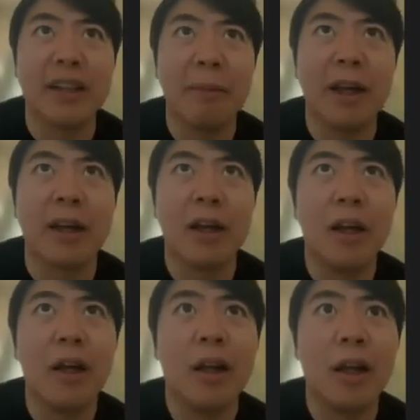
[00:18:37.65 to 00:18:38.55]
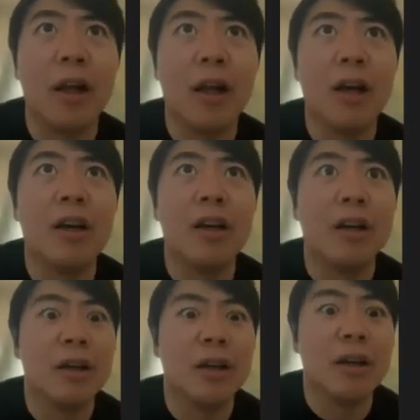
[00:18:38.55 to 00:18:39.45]
I'm like,
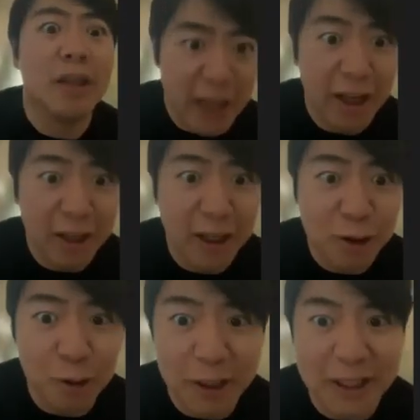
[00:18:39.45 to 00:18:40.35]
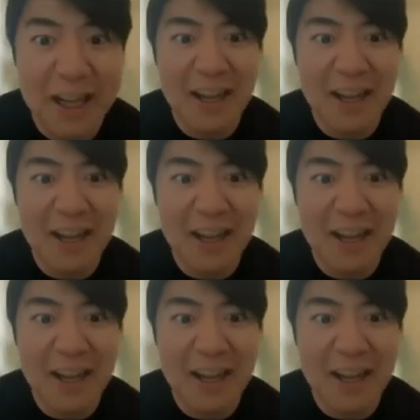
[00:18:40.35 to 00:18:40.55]
"Yeah, let's do it."